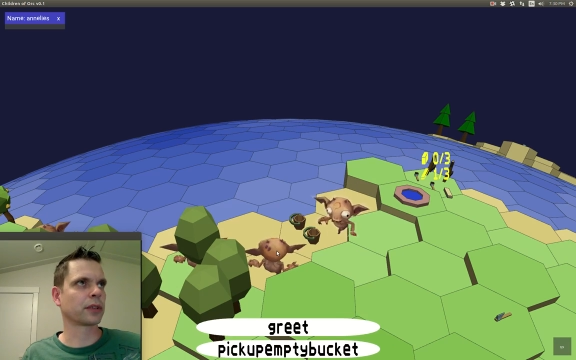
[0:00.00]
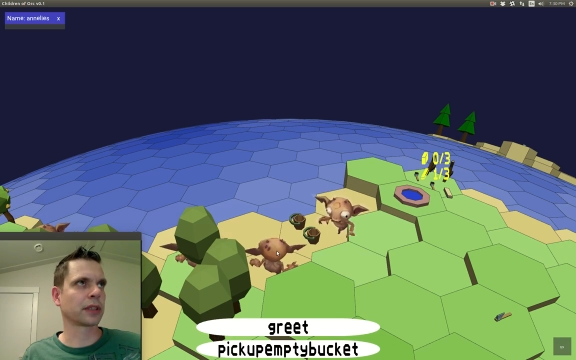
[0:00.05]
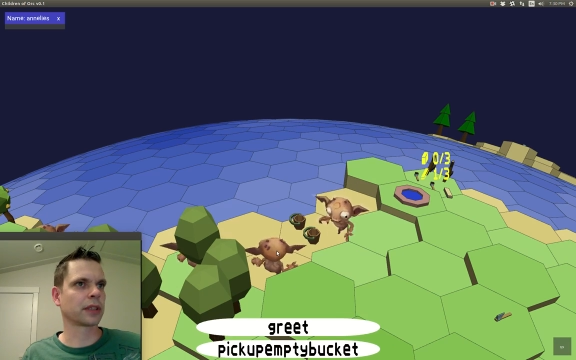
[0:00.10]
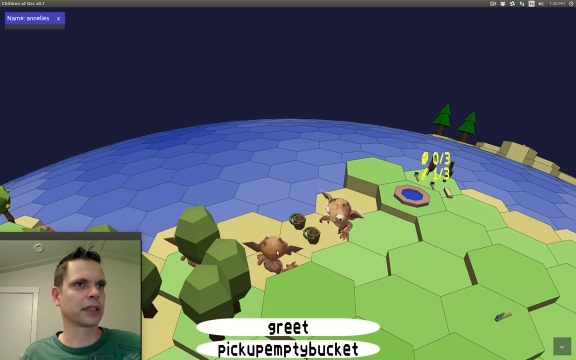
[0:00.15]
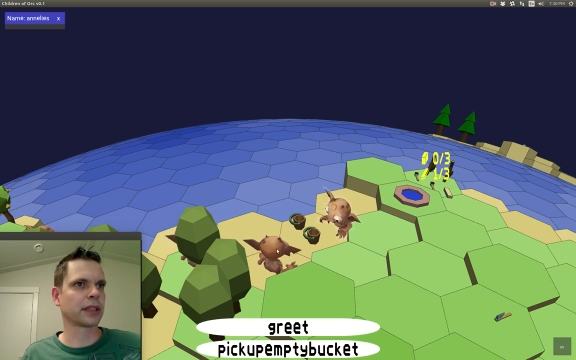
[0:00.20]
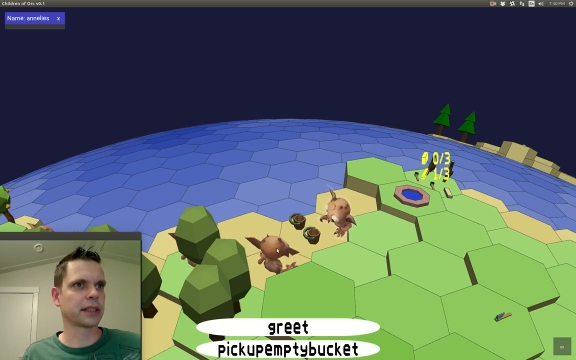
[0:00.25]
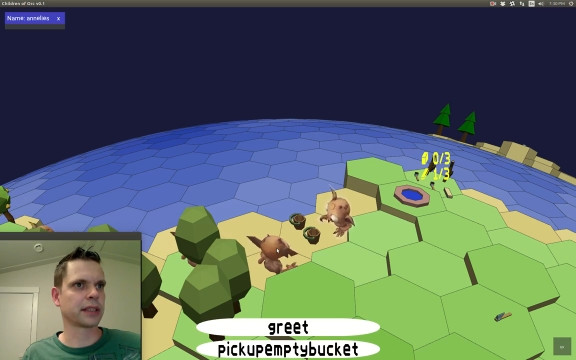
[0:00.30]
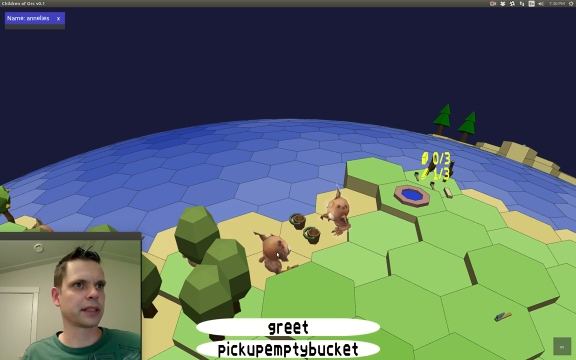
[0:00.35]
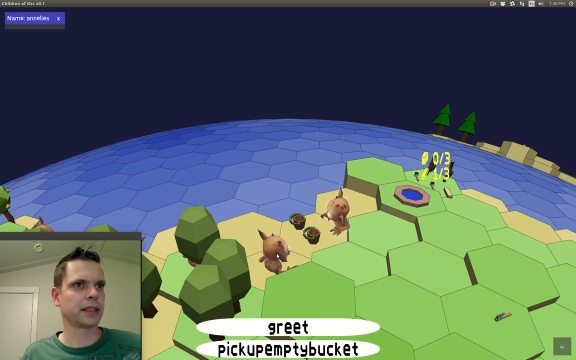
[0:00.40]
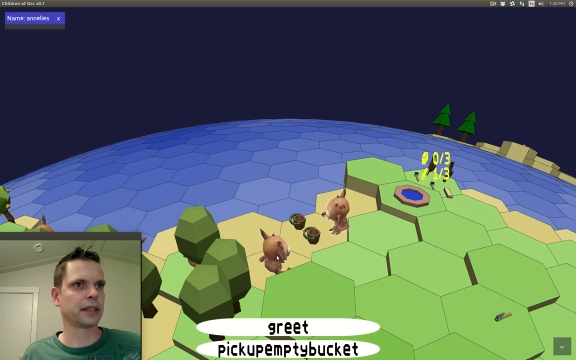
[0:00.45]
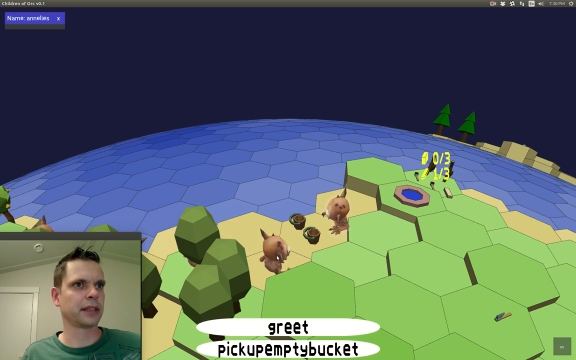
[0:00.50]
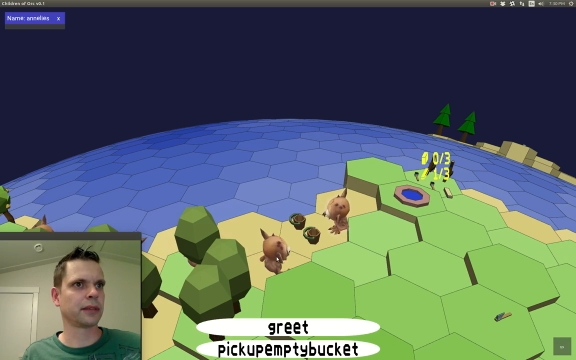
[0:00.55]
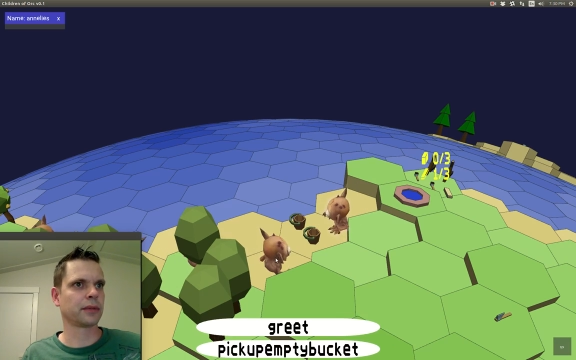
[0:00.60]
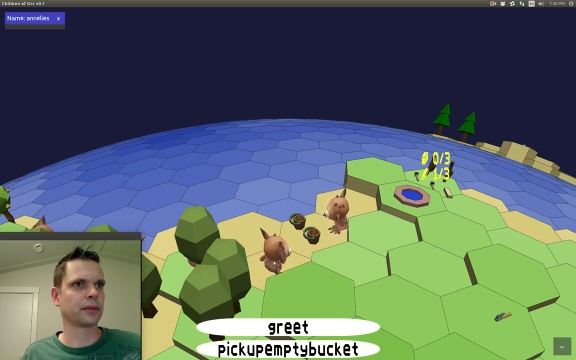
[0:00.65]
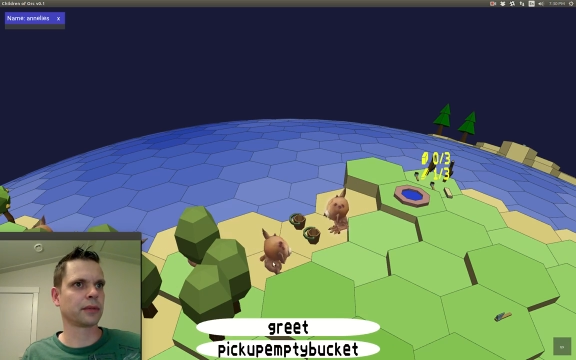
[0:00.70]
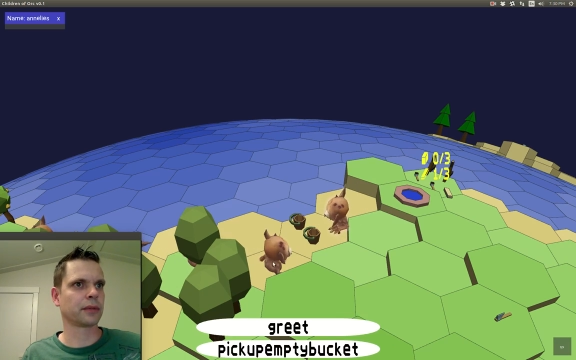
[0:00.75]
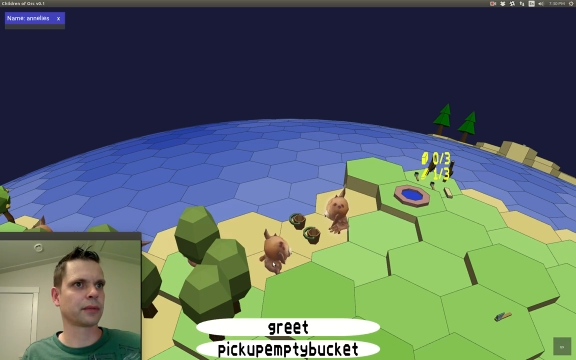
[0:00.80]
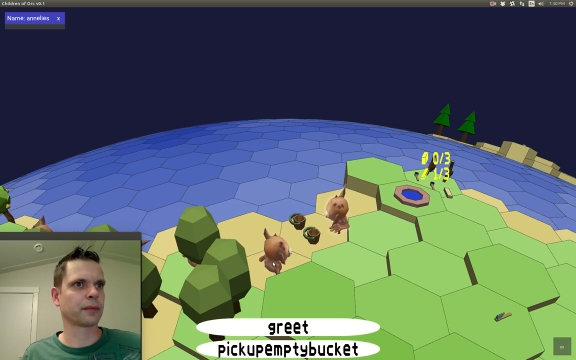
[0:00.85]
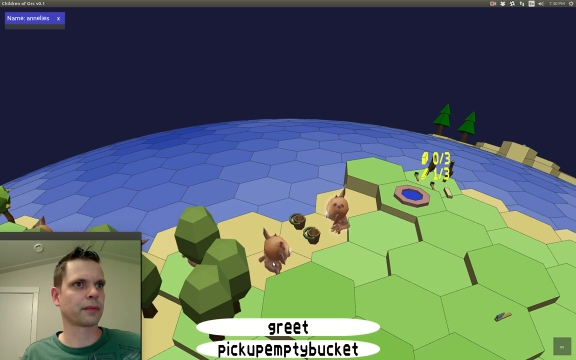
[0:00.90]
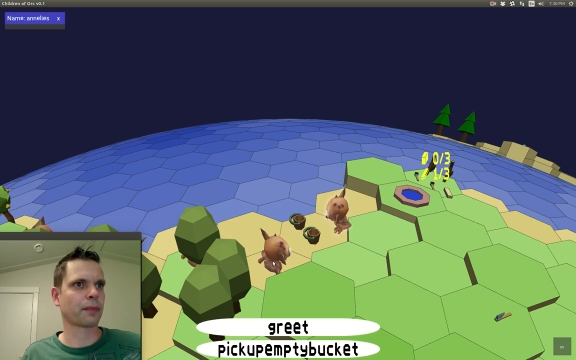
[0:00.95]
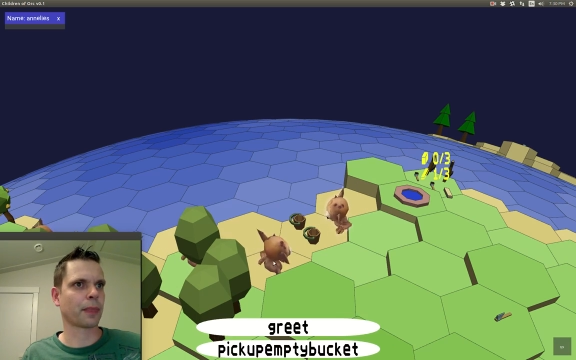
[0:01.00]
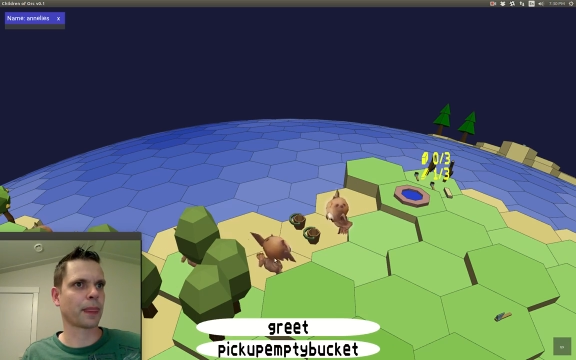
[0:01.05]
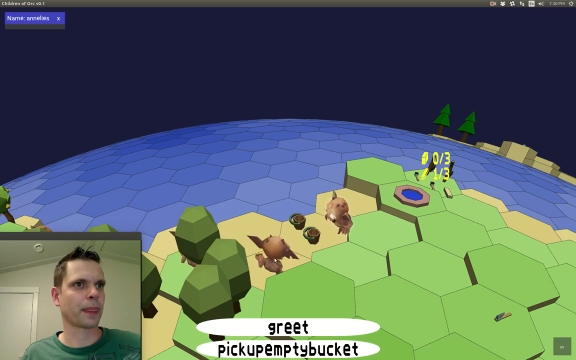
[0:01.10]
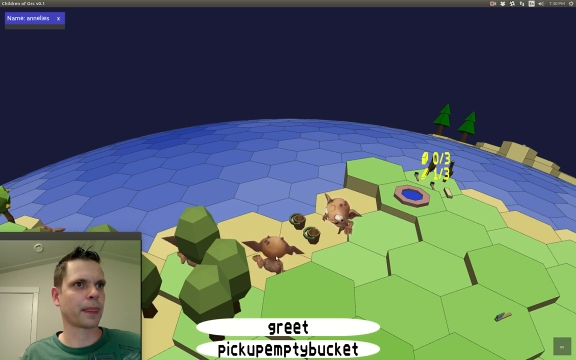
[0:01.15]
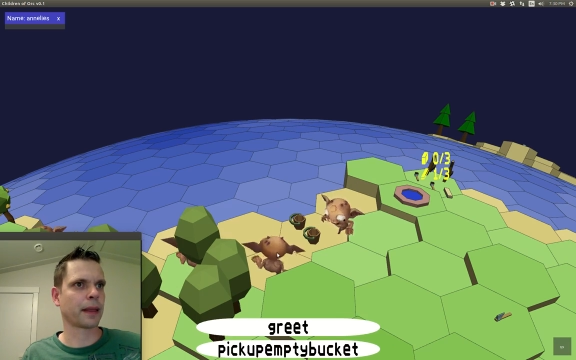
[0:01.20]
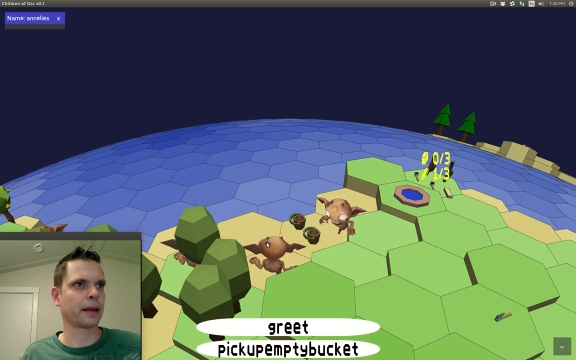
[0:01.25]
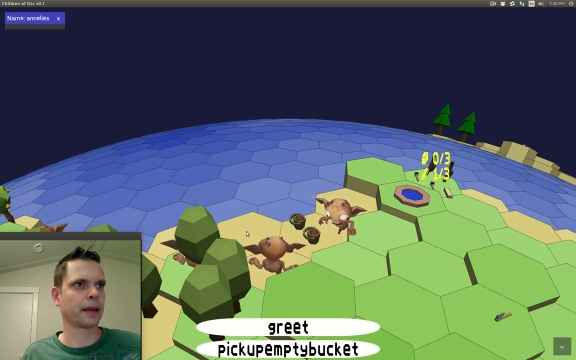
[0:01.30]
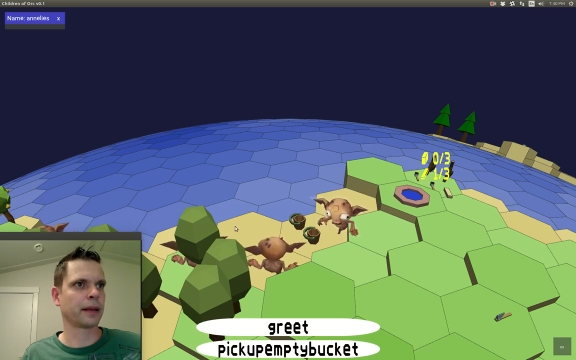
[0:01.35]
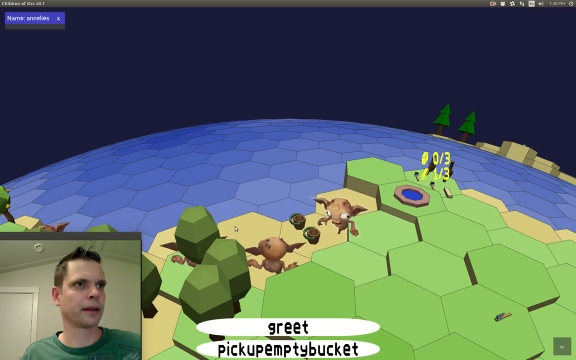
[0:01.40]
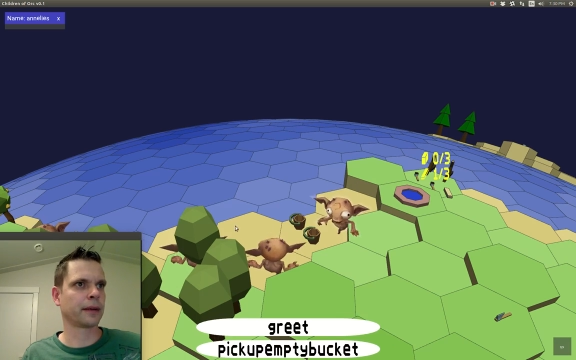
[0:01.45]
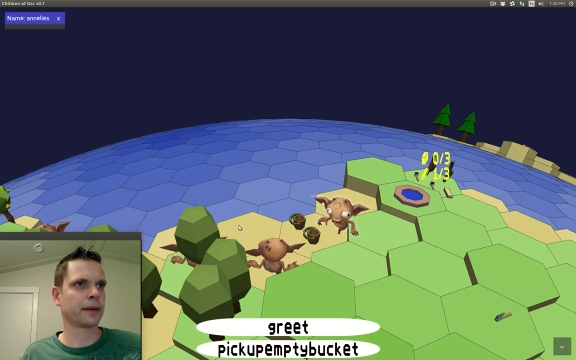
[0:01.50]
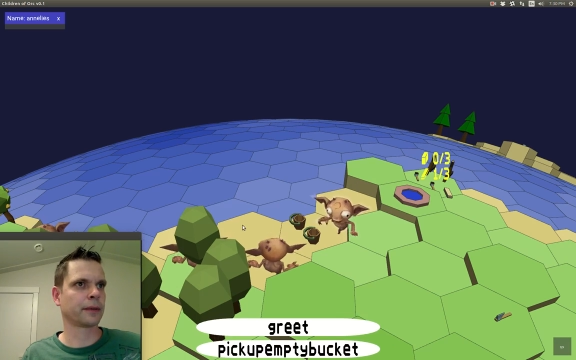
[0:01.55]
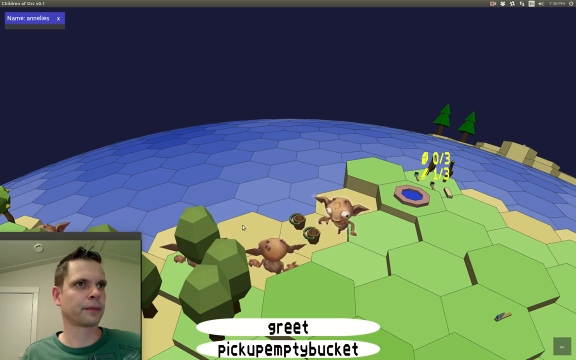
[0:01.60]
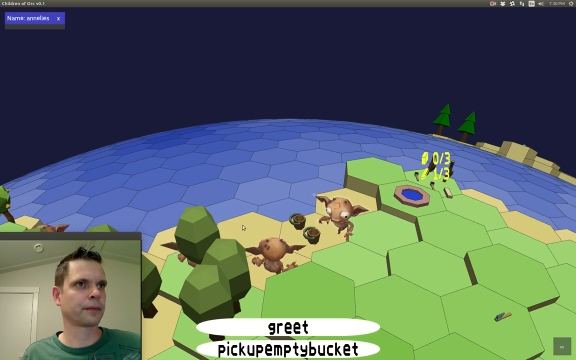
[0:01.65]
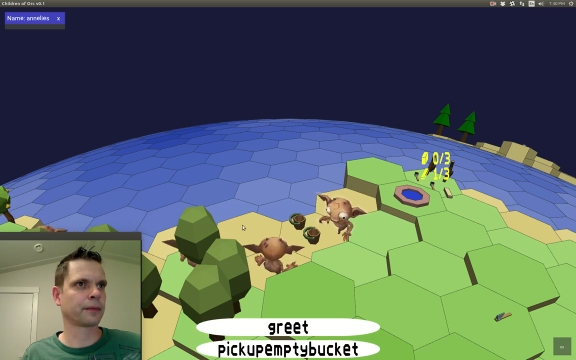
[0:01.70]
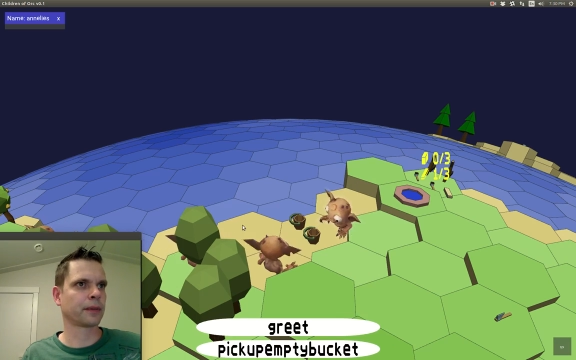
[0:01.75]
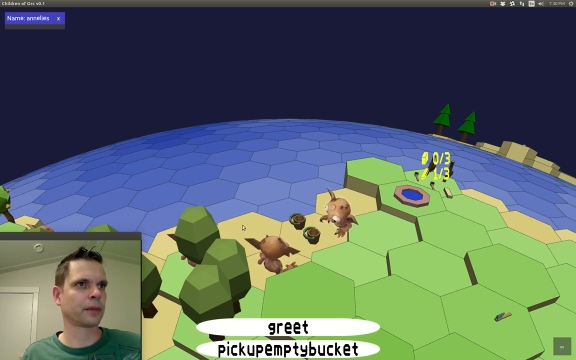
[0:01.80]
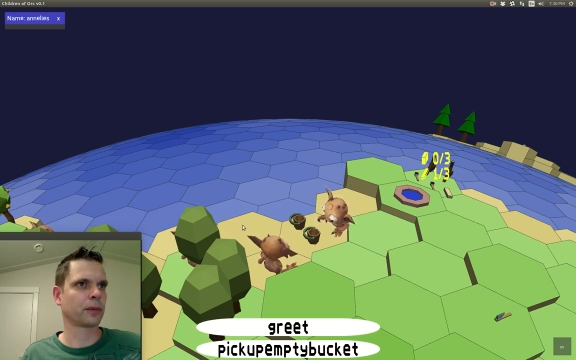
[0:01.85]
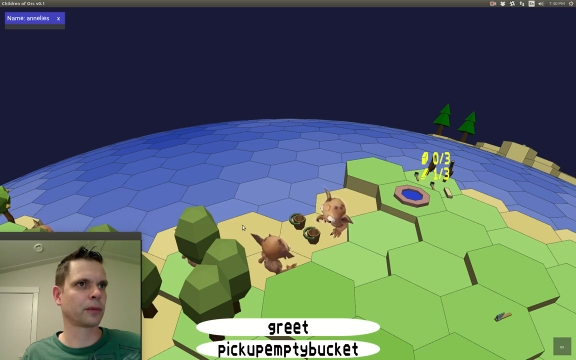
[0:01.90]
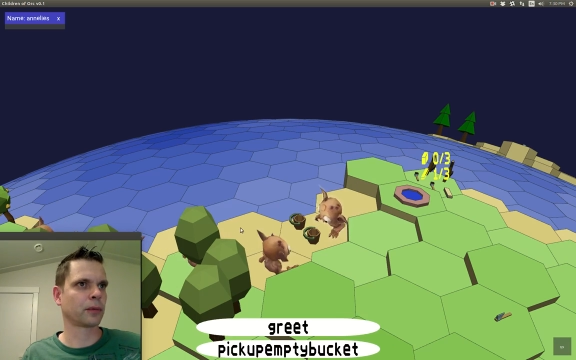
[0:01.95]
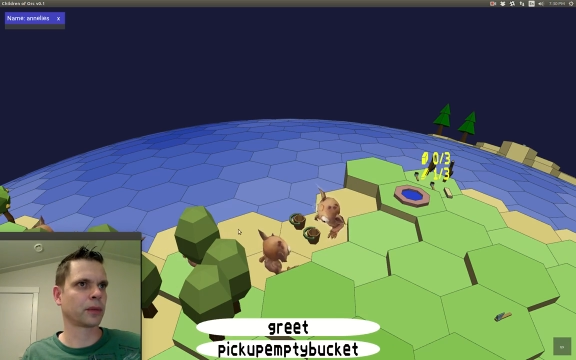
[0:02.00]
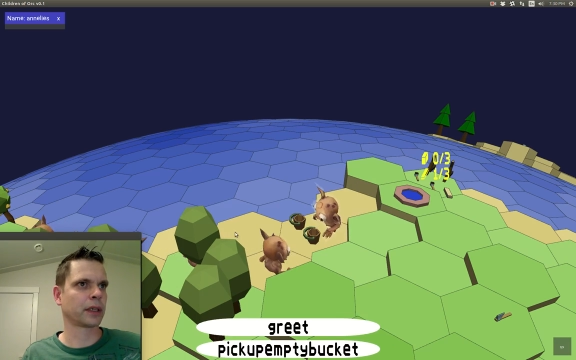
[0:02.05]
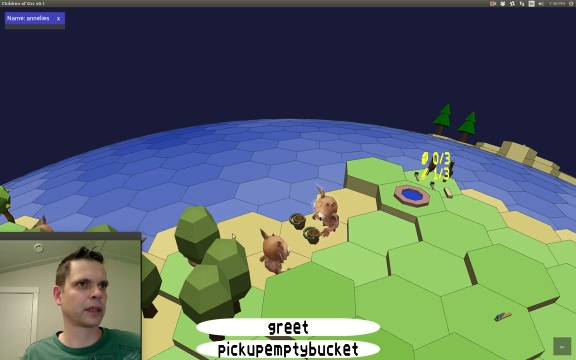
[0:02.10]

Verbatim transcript: Let's see, why